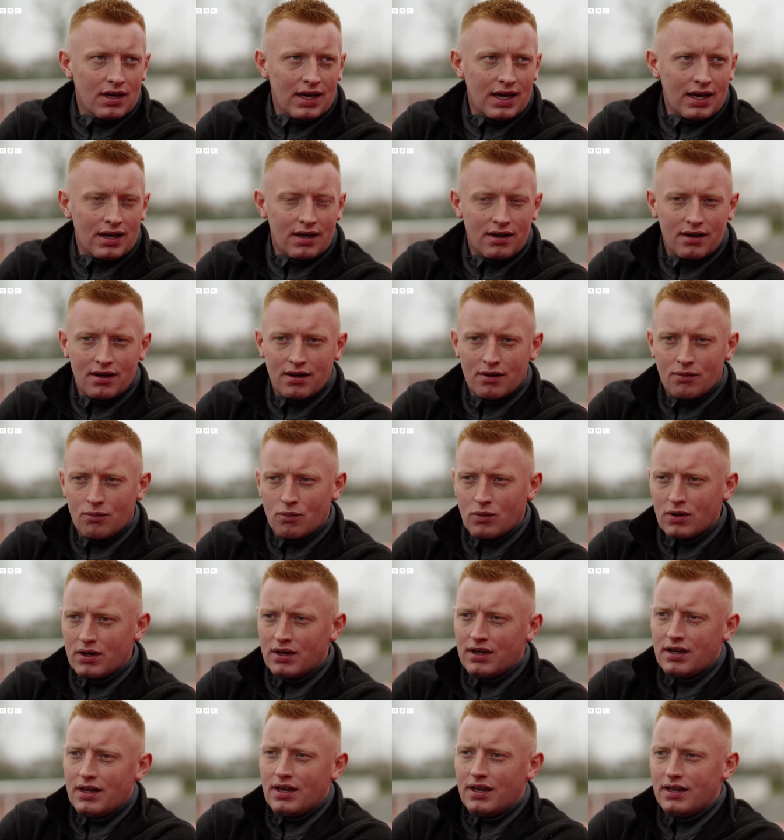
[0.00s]
And, and,
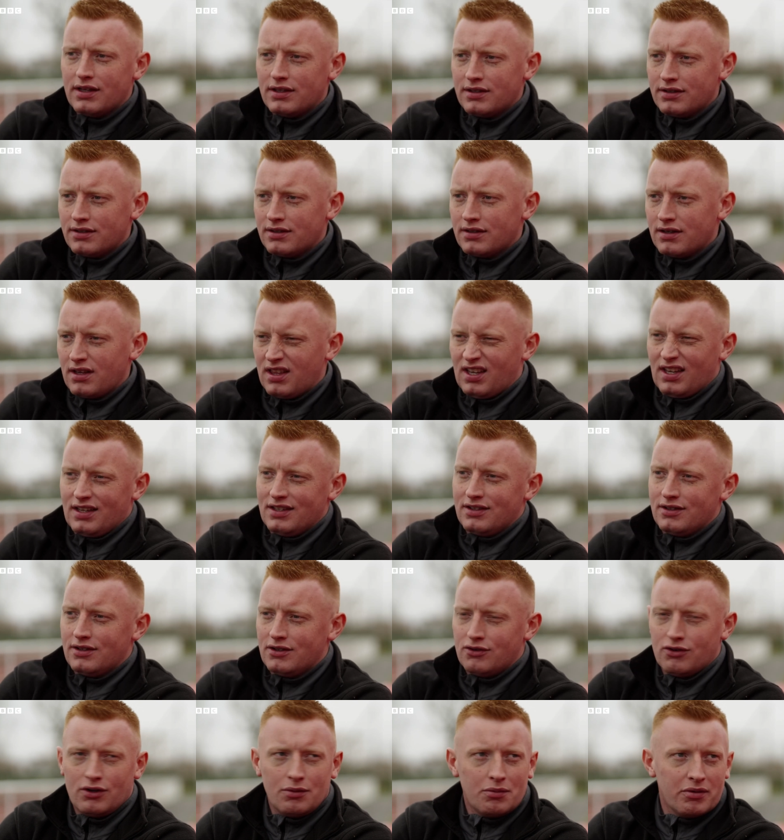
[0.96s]
one day it's, I think
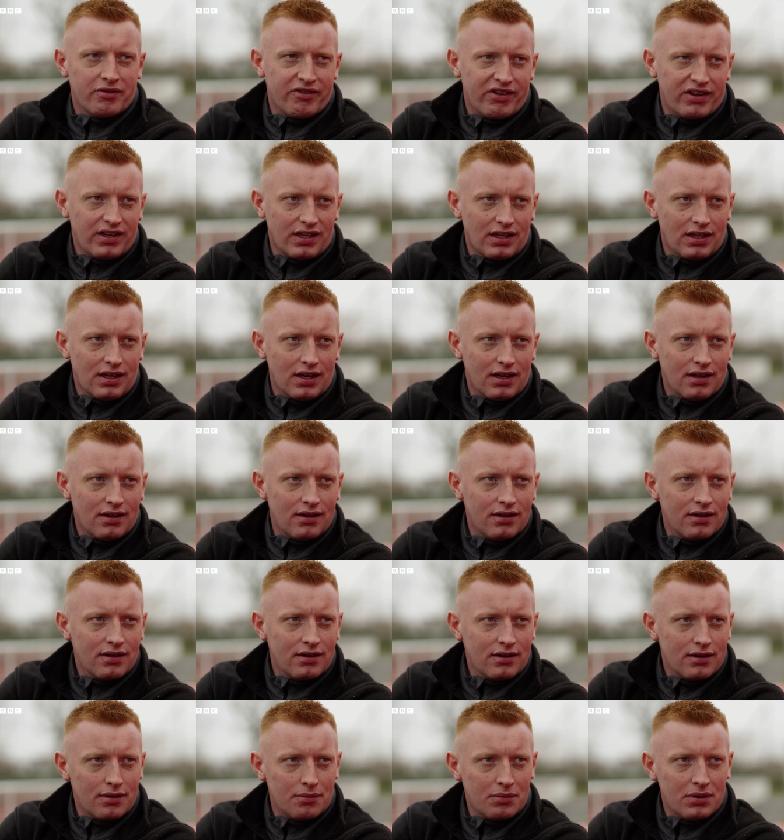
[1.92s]
it's the dream of any kid
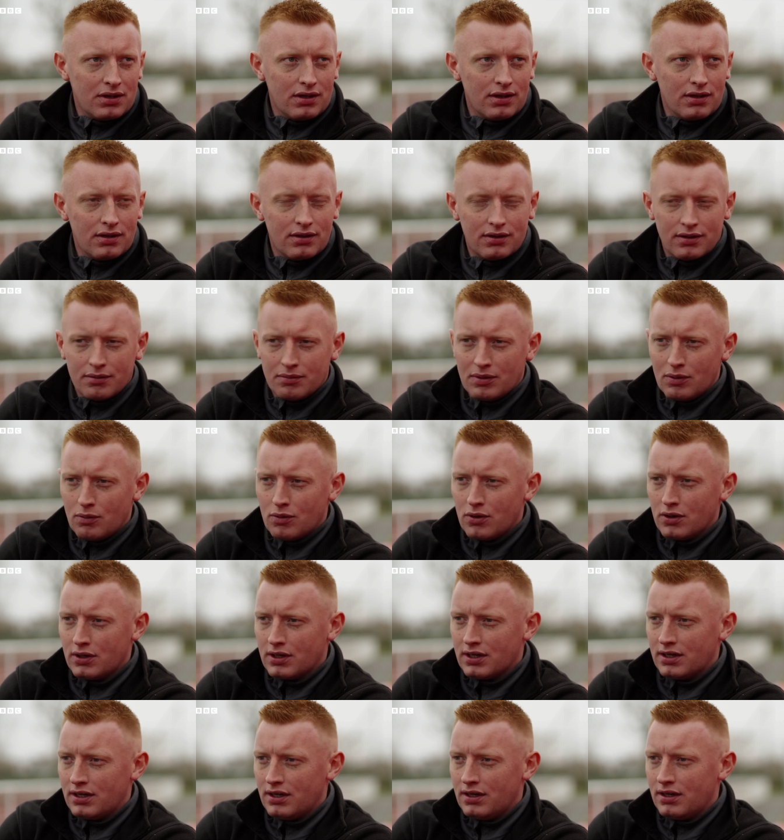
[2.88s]
to be, to be
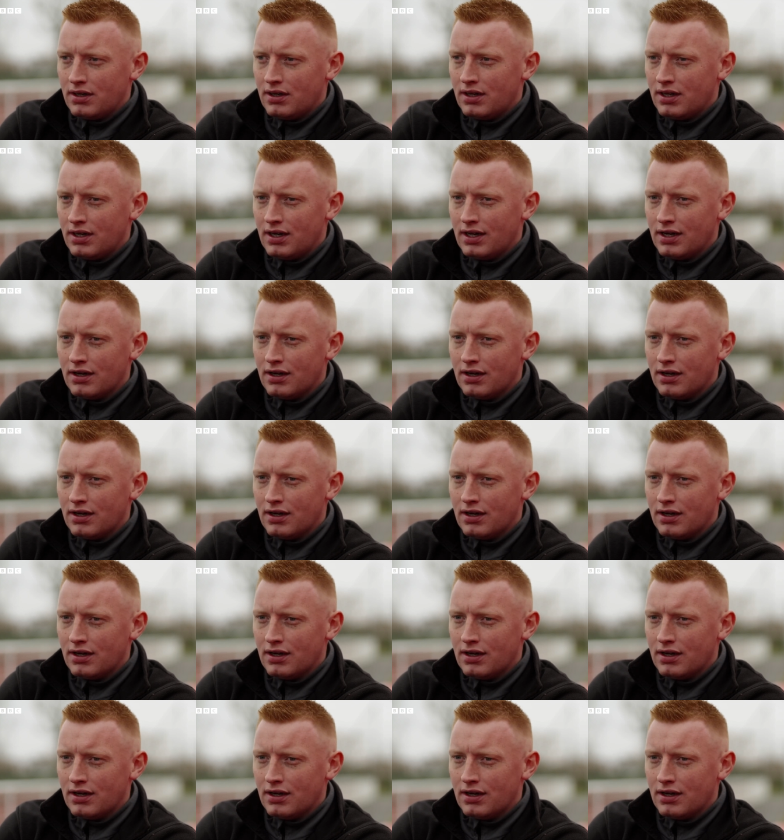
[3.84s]
working in, in